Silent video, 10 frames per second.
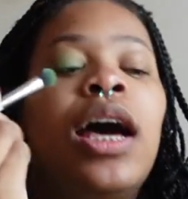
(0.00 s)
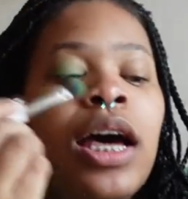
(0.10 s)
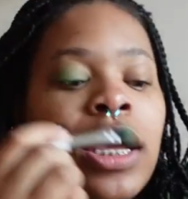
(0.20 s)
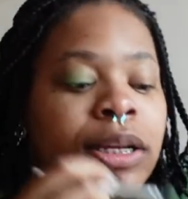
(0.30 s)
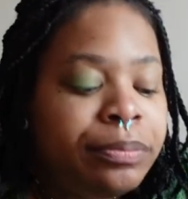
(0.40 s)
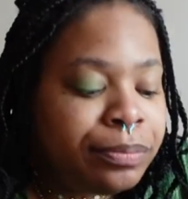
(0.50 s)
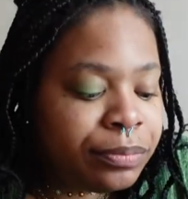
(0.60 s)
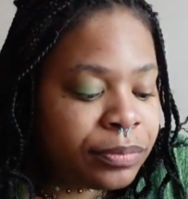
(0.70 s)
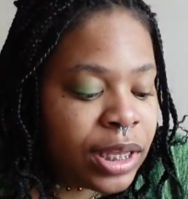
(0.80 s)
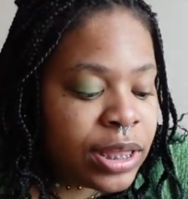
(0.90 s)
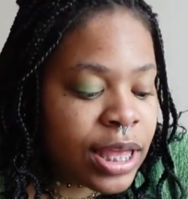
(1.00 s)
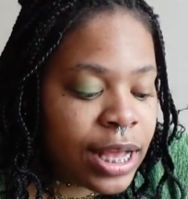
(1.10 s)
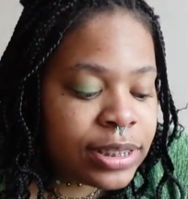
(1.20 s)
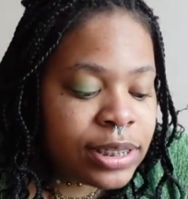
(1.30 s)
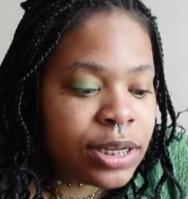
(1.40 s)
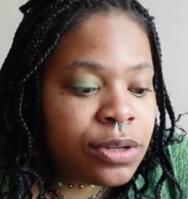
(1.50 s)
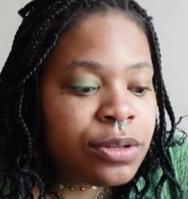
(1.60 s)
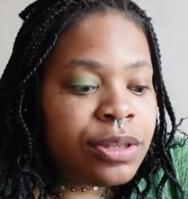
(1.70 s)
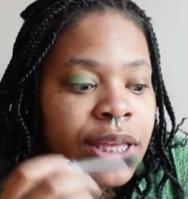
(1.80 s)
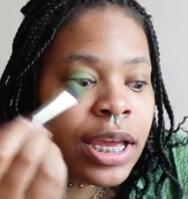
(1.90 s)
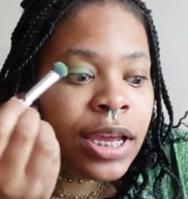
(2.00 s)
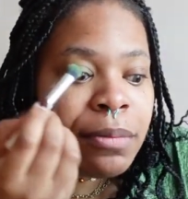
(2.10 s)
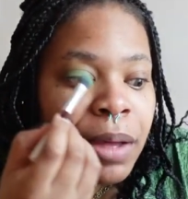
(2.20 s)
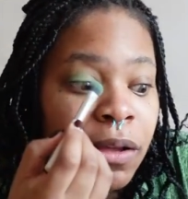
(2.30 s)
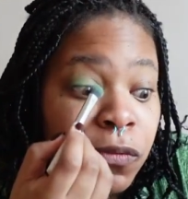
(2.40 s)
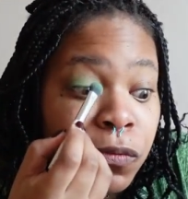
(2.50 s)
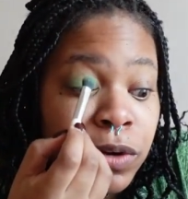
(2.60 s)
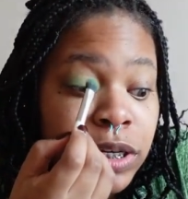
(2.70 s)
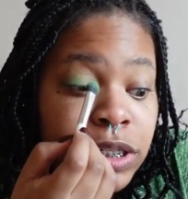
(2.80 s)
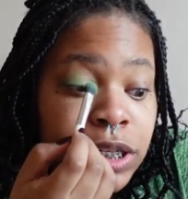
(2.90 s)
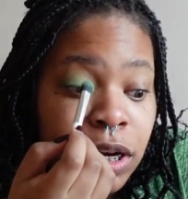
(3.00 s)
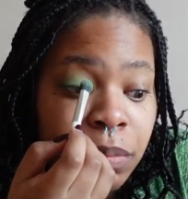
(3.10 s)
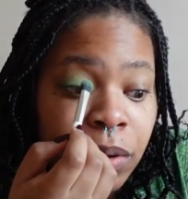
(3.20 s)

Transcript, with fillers: Um, and that's the whole thing about friendship,